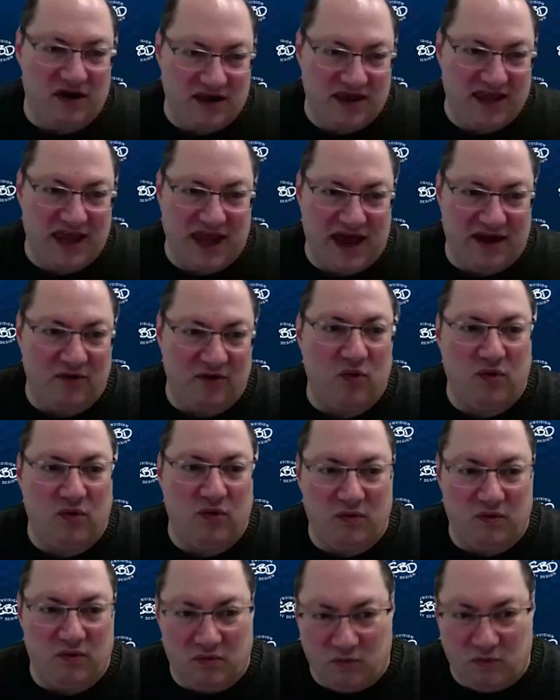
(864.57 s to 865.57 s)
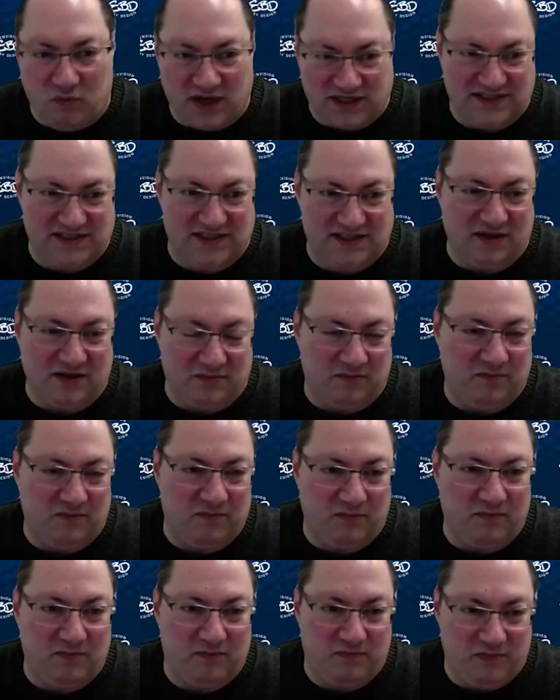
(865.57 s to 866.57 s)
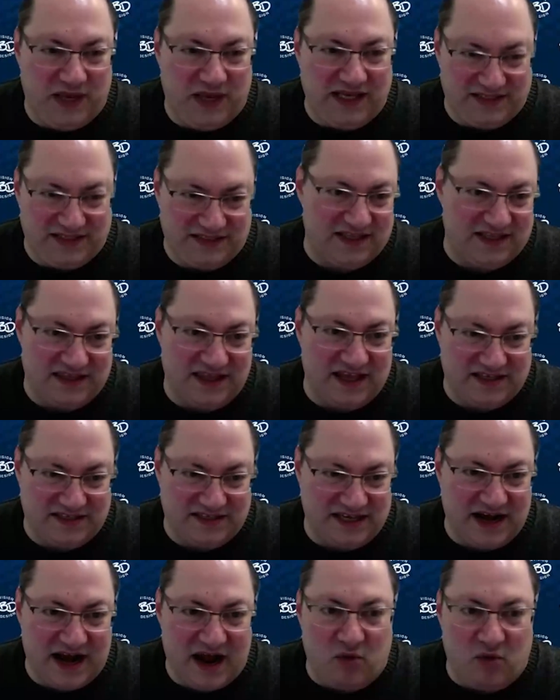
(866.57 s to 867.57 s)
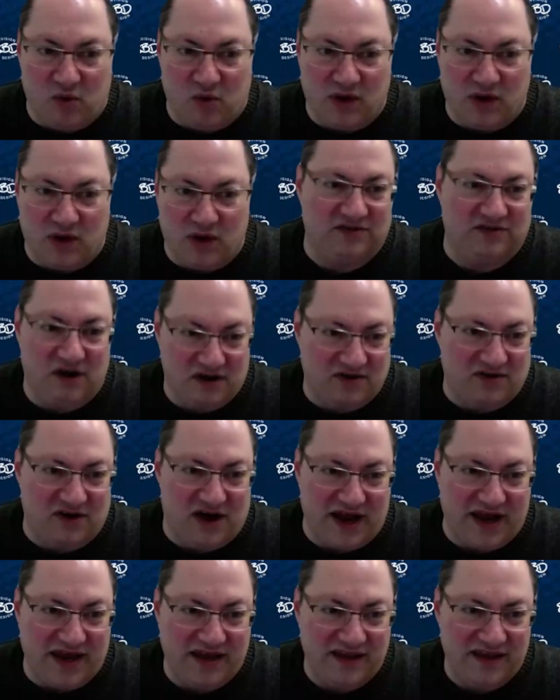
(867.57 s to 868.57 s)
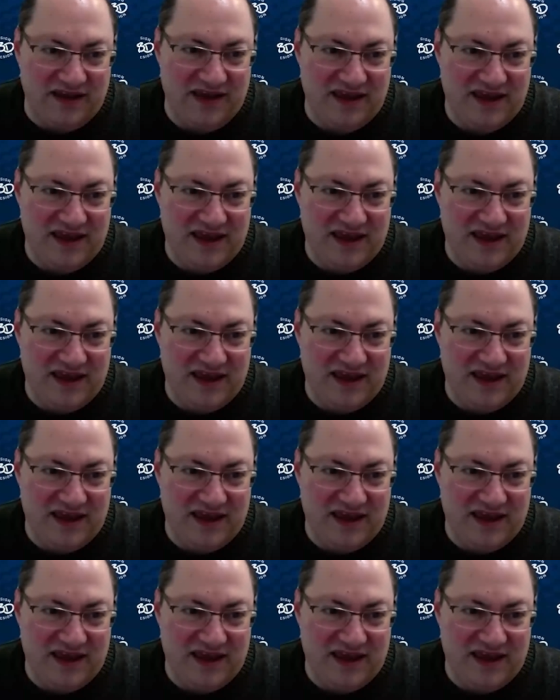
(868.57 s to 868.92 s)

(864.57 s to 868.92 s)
to look at what's the piece that they sent out, what's it look like?